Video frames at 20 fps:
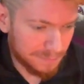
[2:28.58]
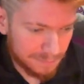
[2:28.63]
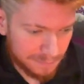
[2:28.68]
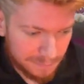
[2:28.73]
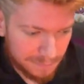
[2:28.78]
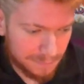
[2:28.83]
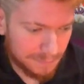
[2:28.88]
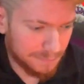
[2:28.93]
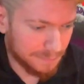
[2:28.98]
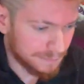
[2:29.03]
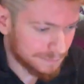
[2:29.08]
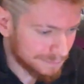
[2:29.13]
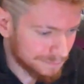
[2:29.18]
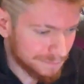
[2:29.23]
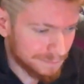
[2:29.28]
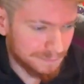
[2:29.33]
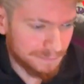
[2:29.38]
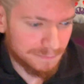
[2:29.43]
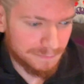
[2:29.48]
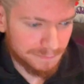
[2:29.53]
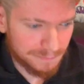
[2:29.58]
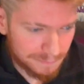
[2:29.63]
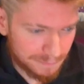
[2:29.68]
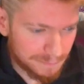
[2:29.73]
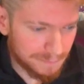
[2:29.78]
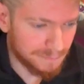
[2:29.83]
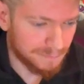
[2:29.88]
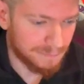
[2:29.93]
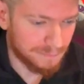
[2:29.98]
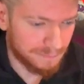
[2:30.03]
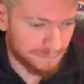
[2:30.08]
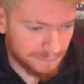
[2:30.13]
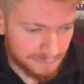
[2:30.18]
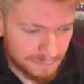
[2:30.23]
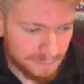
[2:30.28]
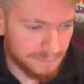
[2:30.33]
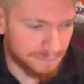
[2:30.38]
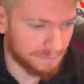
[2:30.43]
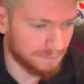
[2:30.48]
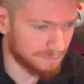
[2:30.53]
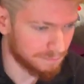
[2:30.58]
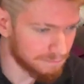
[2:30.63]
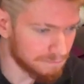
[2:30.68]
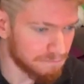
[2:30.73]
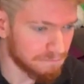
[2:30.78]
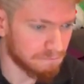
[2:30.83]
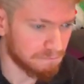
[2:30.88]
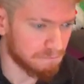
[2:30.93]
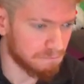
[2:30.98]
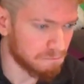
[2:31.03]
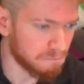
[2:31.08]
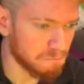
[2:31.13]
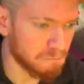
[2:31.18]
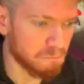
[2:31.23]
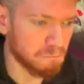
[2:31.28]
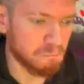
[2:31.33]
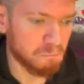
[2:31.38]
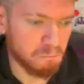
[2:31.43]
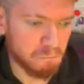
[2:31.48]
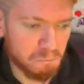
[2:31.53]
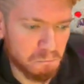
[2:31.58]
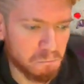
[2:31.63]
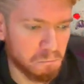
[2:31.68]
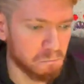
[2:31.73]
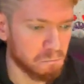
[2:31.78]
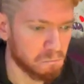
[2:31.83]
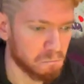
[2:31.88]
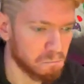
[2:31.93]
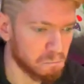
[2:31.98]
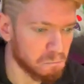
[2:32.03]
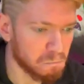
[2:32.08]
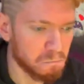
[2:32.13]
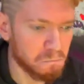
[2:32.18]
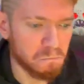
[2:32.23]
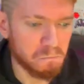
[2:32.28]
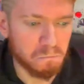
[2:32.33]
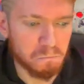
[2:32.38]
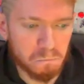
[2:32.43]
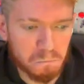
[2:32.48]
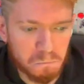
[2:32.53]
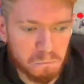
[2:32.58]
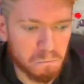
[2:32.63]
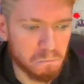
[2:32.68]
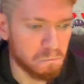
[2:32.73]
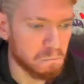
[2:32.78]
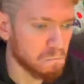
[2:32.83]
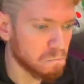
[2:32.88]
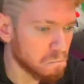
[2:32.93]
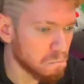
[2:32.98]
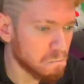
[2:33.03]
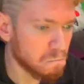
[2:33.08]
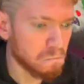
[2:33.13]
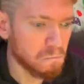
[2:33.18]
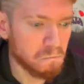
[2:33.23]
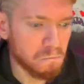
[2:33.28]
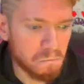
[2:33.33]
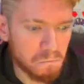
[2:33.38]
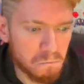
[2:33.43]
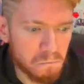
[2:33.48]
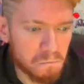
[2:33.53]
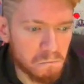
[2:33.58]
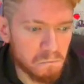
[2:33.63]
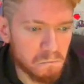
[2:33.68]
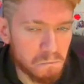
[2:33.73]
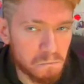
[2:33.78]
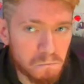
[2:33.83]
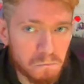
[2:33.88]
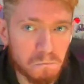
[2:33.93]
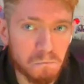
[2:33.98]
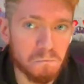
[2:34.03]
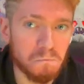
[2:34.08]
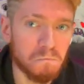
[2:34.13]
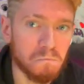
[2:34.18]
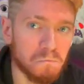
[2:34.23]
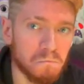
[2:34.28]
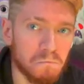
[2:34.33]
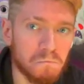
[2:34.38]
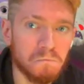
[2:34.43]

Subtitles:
(no one is talking)